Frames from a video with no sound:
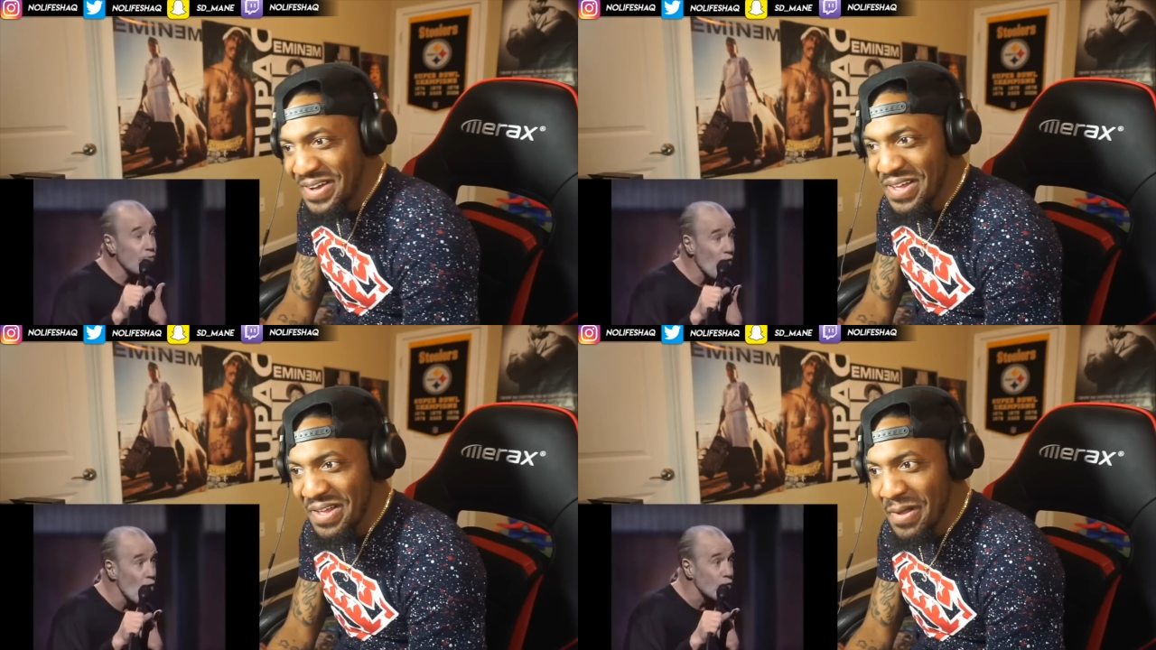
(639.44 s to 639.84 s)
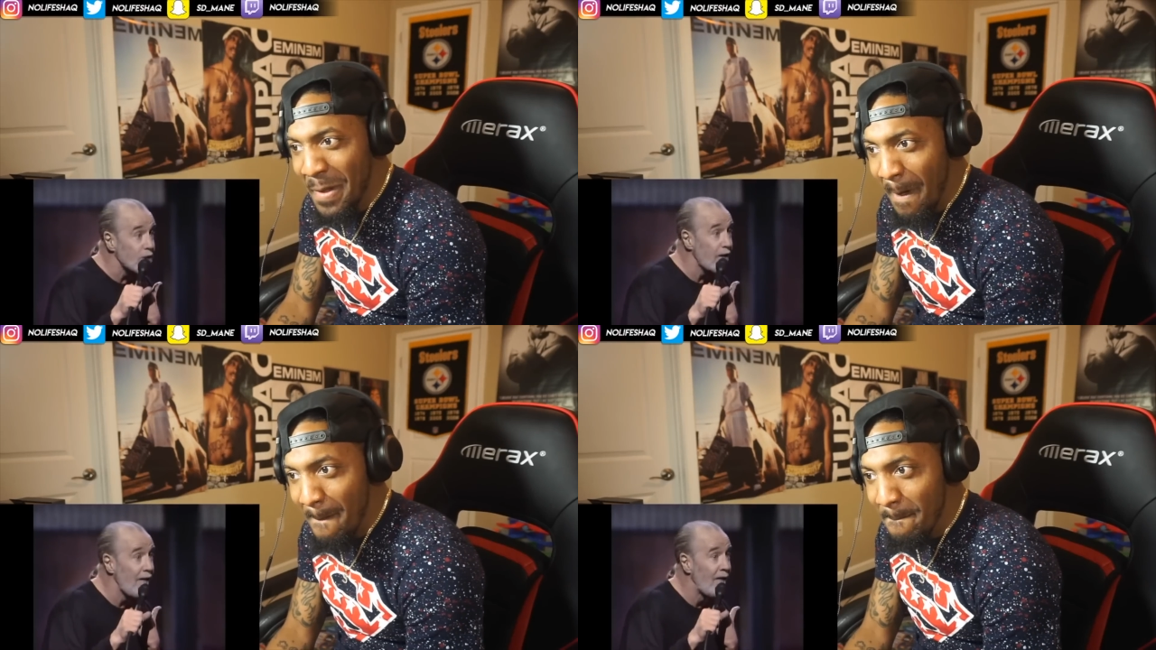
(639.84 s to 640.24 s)

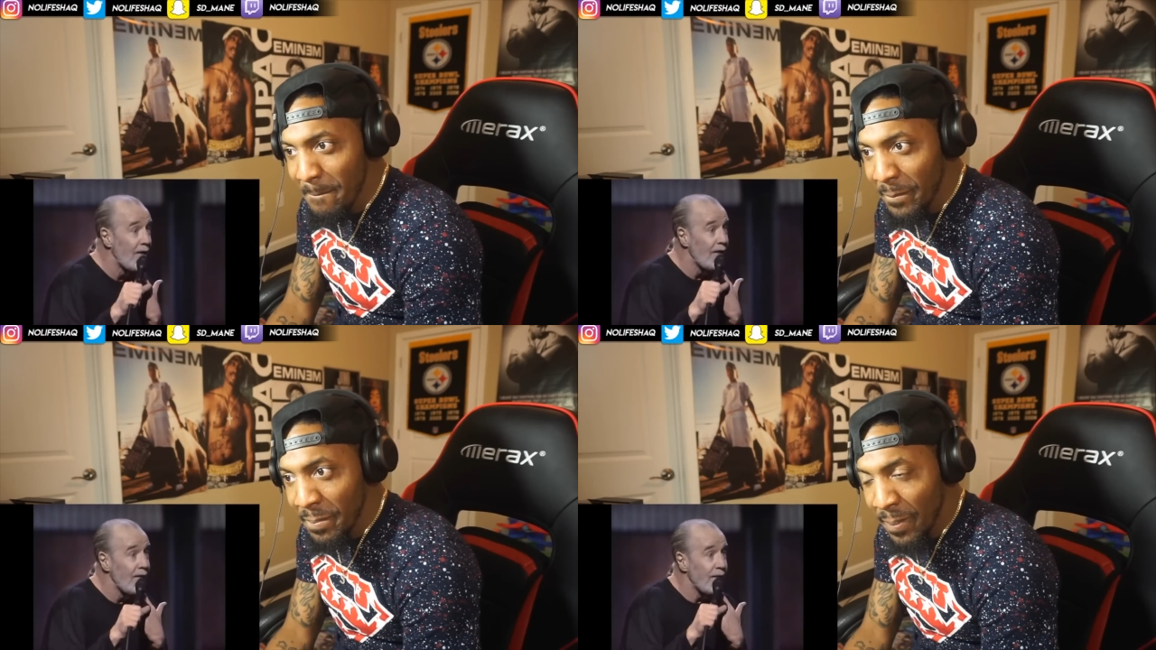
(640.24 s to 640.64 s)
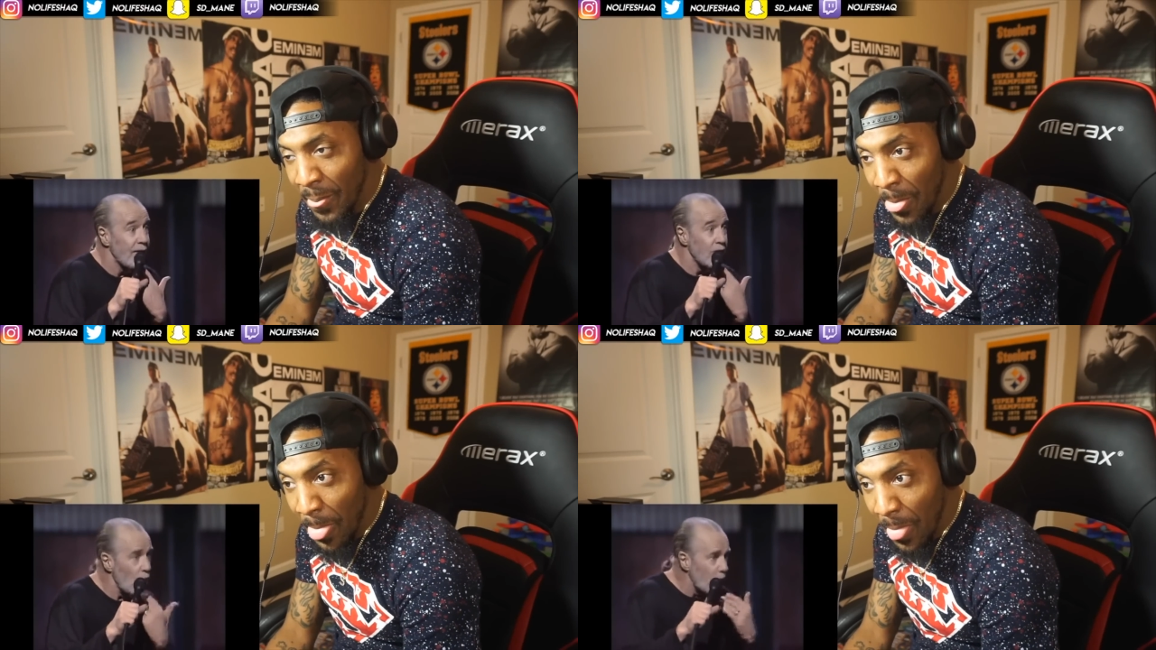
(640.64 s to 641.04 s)
Speaker 1: throat.
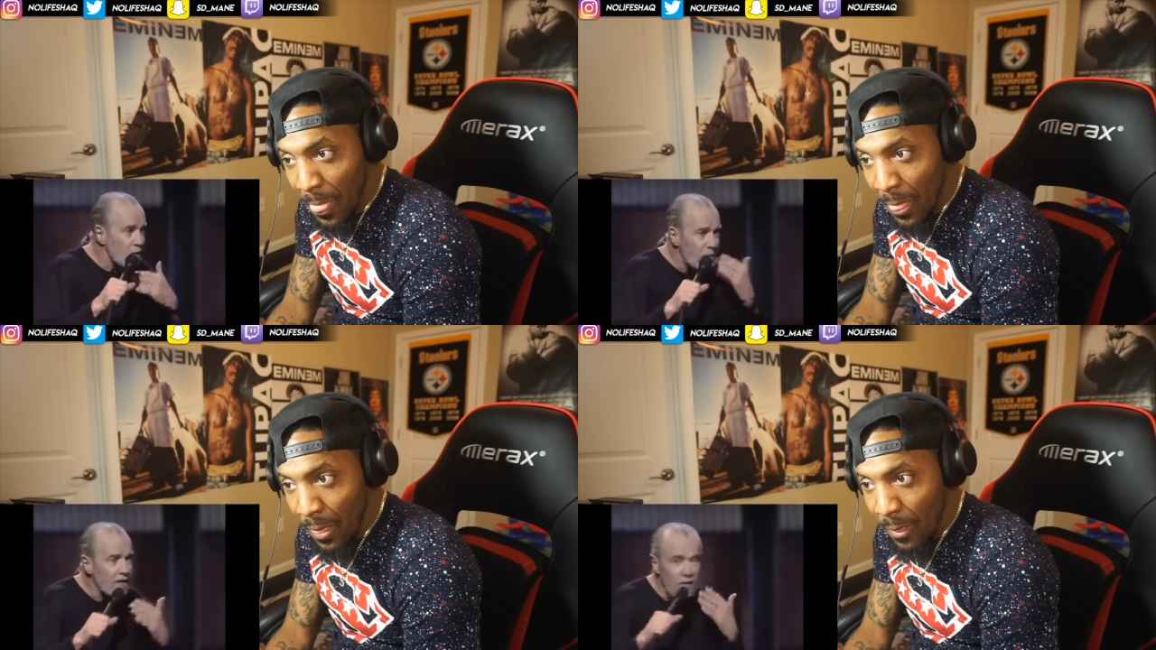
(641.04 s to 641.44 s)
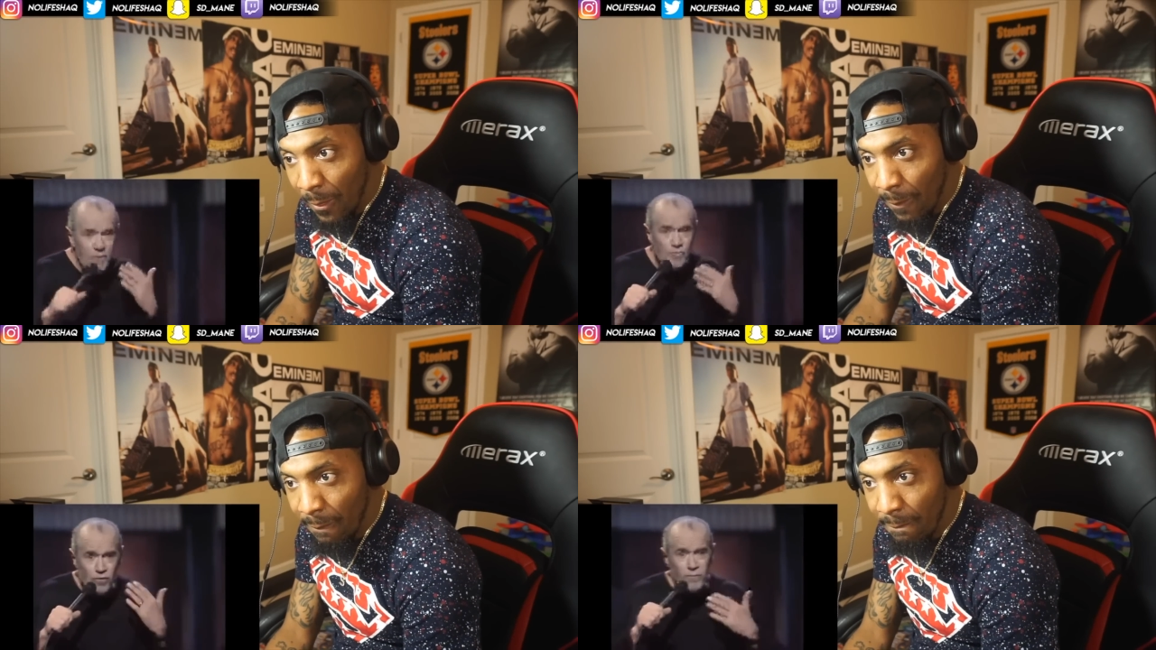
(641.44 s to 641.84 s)
You know when you've been eating
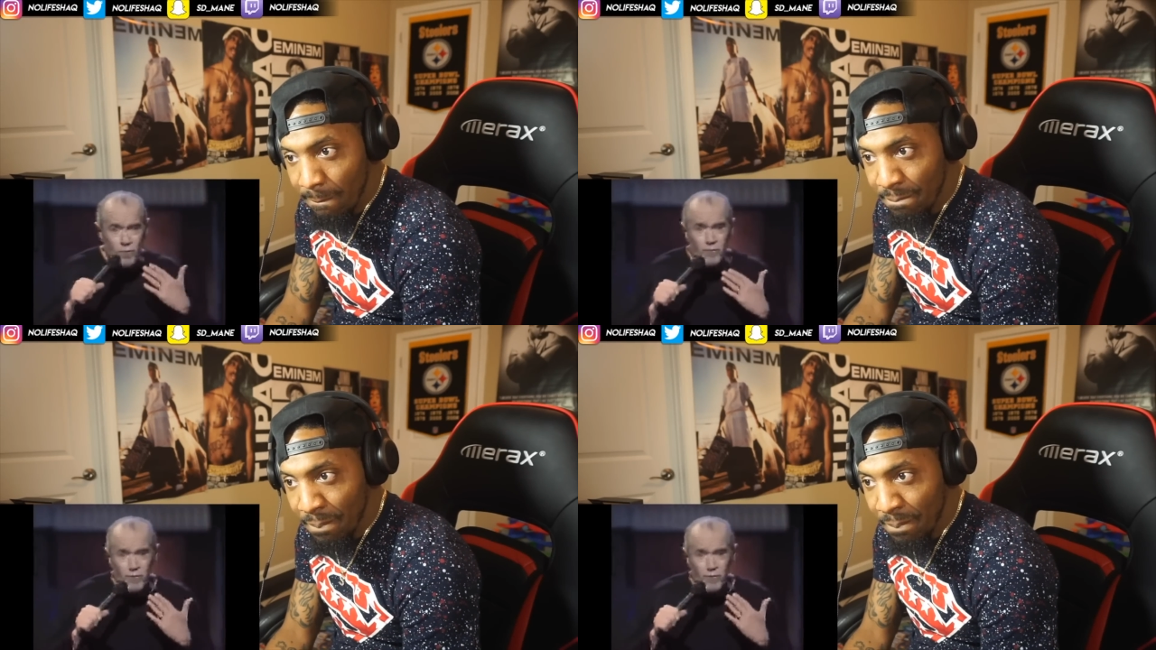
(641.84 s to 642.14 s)
ice cream too